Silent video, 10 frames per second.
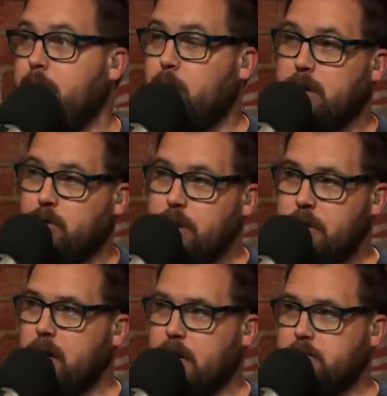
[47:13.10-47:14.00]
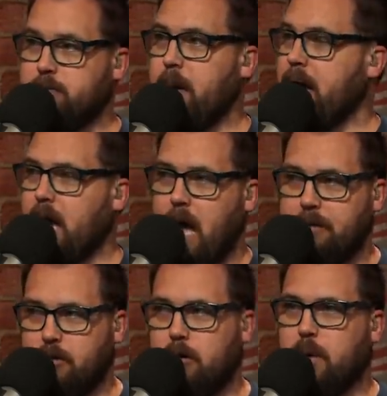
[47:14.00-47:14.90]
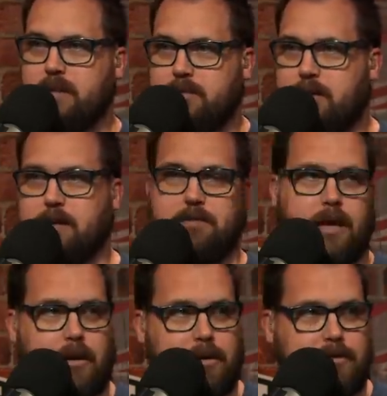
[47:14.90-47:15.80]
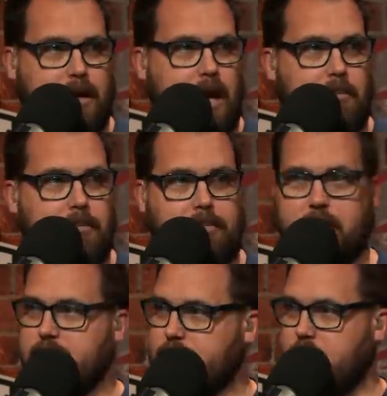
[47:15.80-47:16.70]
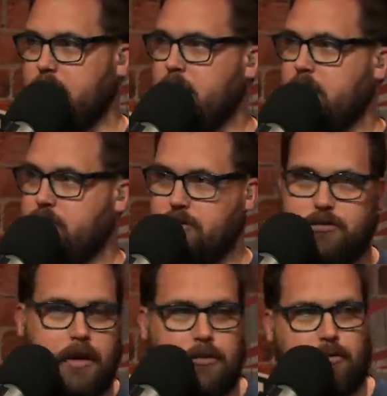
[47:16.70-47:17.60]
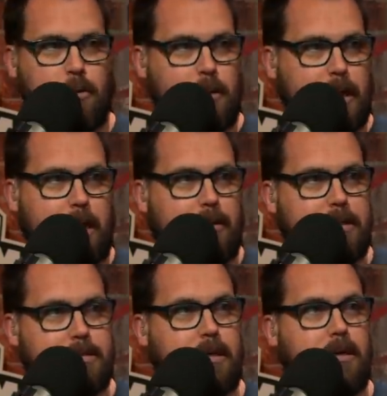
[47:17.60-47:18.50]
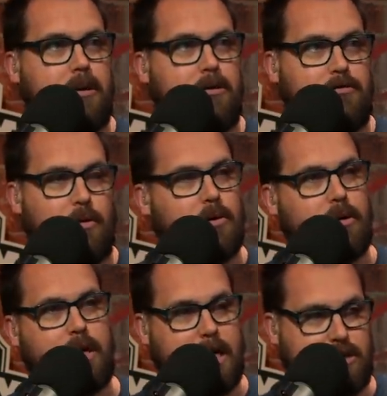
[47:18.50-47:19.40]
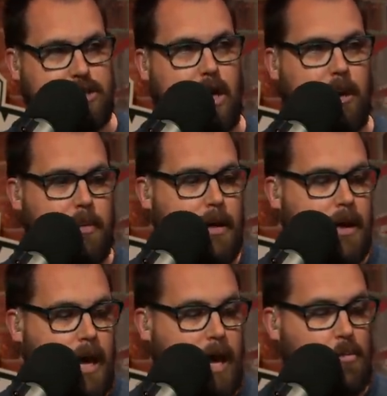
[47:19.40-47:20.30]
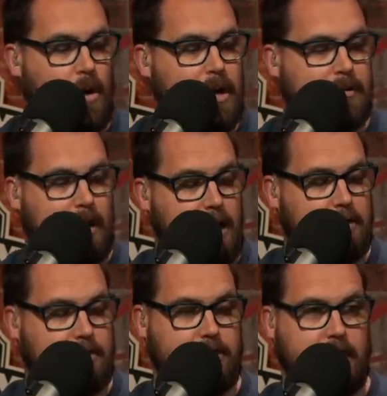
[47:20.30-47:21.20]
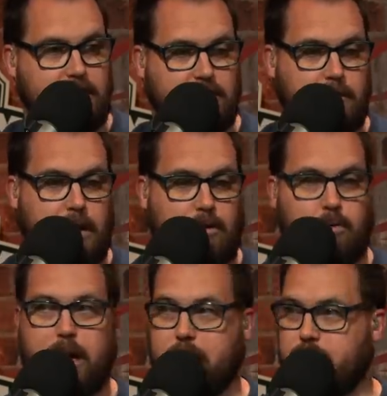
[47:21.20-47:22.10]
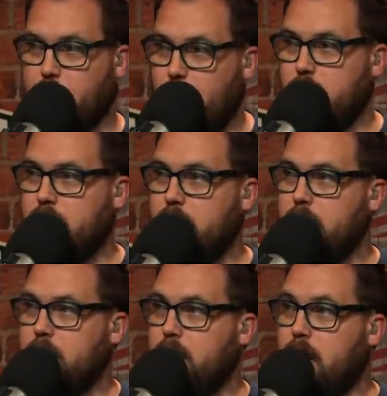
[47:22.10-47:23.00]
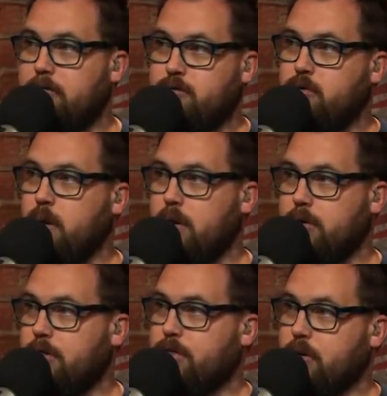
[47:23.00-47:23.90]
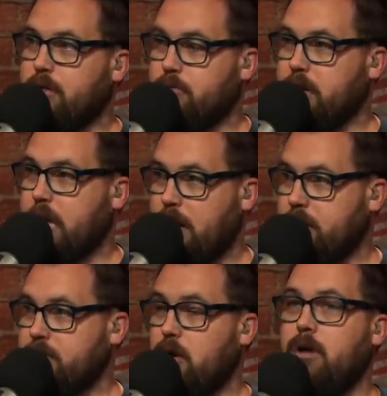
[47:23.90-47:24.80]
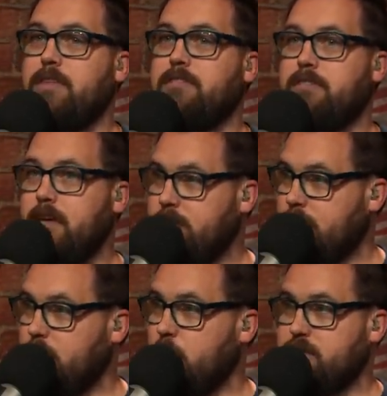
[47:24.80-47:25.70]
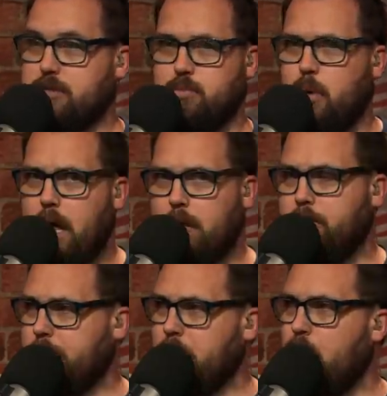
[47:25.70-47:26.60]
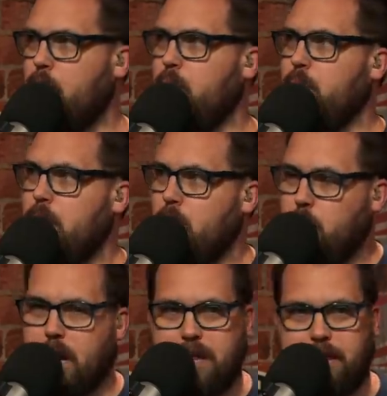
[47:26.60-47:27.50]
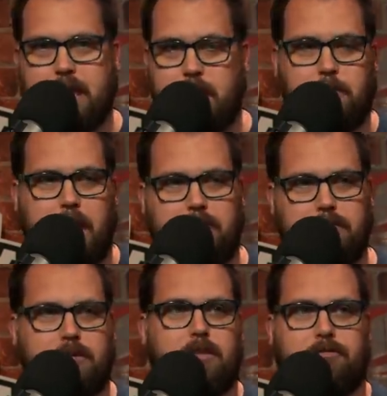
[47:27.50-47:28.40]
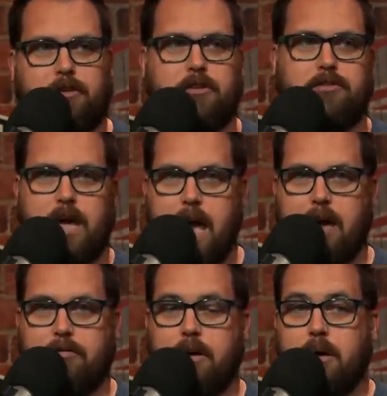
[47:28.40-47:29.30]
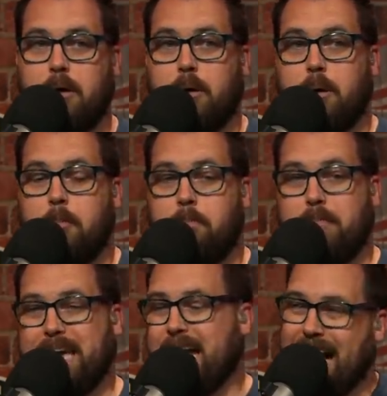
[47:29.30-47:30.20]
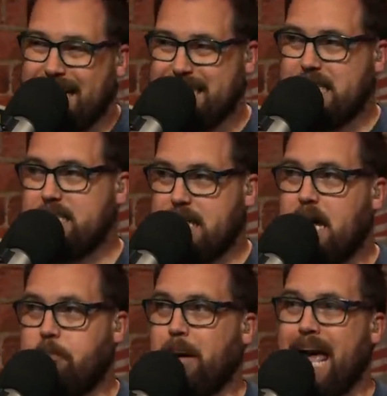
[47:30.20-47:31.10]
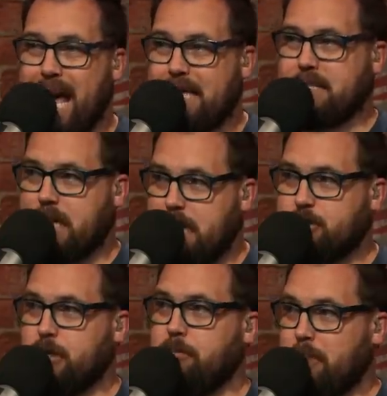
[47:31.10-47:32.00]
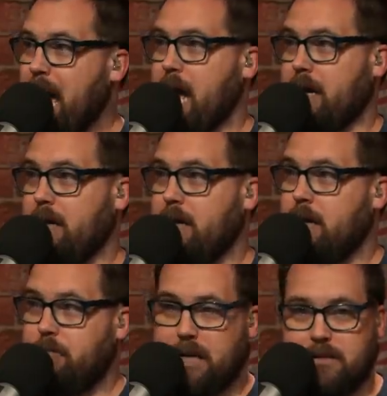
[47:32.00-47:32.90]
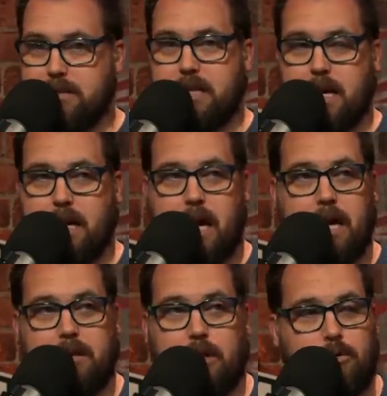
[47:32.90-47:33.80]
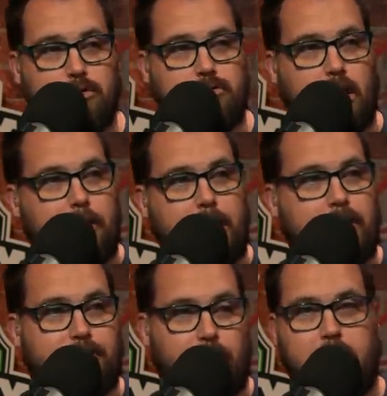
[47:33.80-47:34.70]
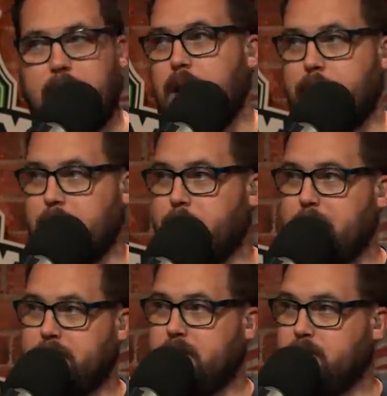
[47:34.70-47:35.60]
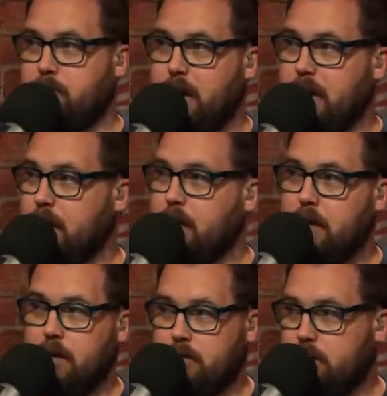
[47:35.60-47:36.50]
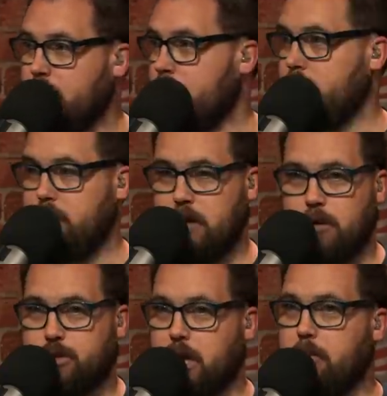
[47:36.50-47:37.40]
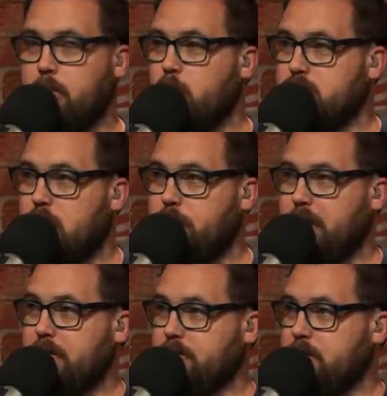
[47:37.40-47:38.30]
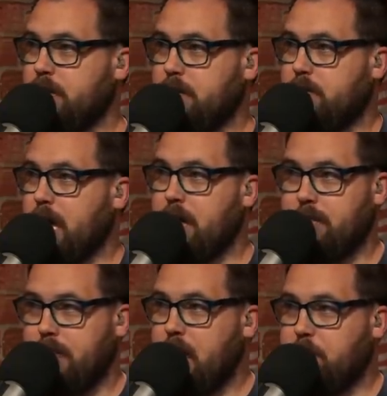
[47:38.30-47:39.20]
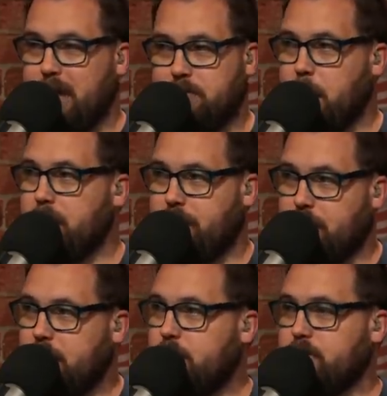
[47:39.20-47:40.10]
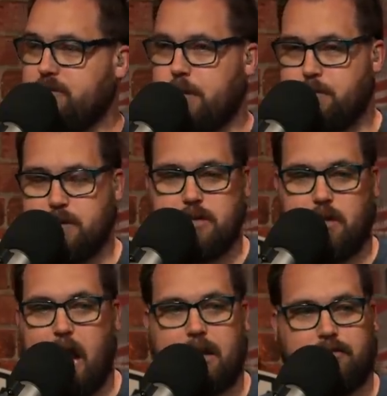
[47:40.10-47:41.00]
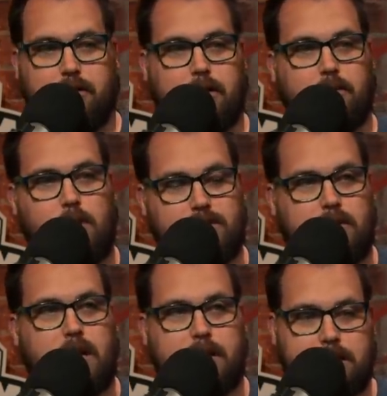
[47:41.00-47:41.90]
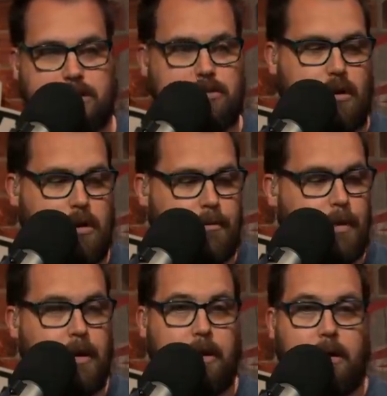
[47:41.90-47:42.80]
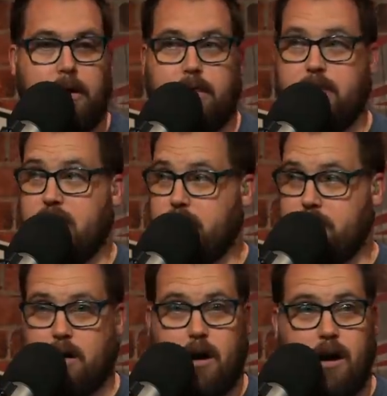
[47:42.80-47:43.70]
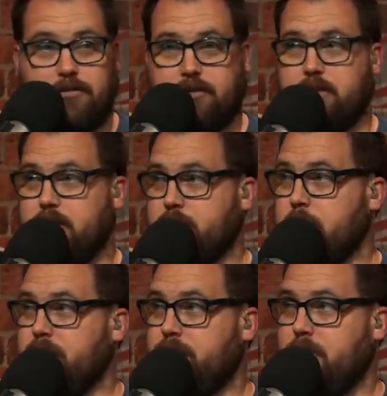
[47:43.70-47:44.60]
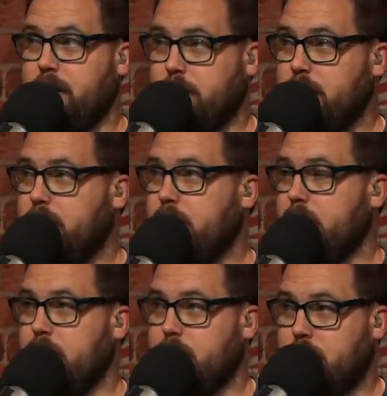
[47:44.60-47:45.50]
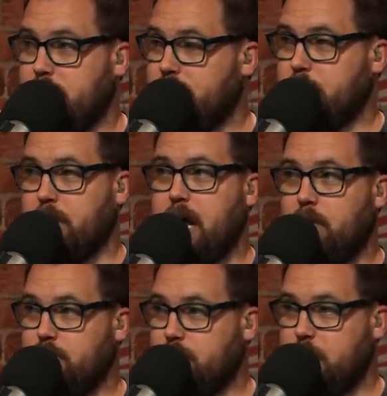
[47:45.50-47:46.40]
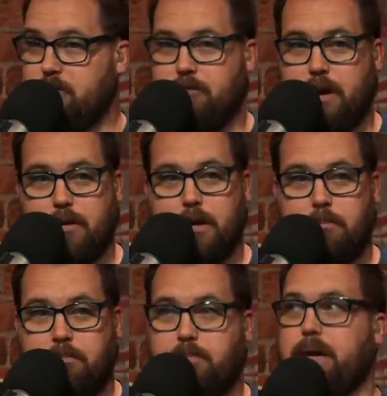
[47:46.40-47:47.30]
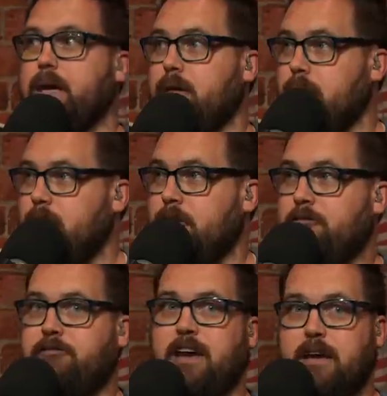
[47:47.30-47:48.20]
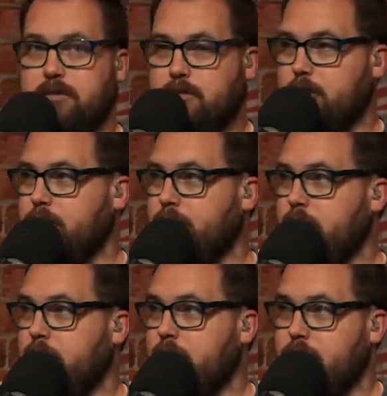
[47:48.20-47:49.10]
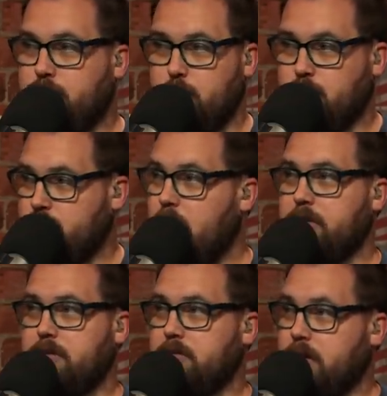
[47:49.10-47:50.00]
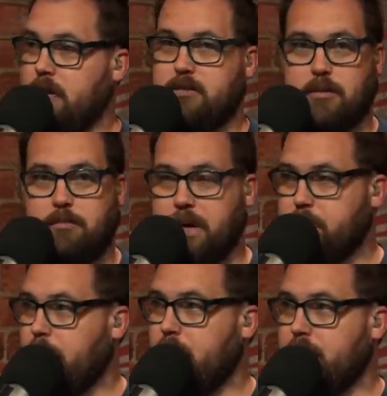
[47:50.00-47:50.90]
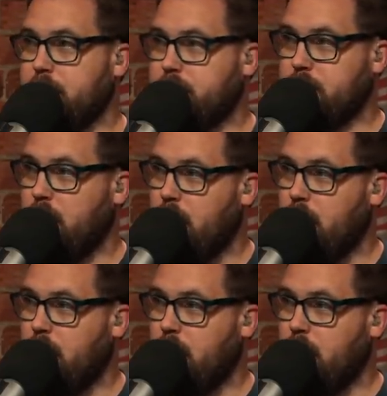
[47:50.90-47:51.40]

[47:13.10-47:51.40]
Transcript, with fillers: But when Kareem Hunt comes back, I took away six carries a game. That's it. Just six fewer carries for Nick Chubb. And what it does is it gives him a grand total of two hundred thirty-three carries on the season, which is well below what I think he paces in the first half. Because he's not a pass-catching back, because he's not a guy, you know, you talk about Leonard Fournette not being a pass-catching back, you know, Chubb was on basically that that pace, about thirty receptions last year once he got to start. They, the offseason has been very uh, the Cleveland Browns have been very big fans of Duke Johnson, saying he's a big part of this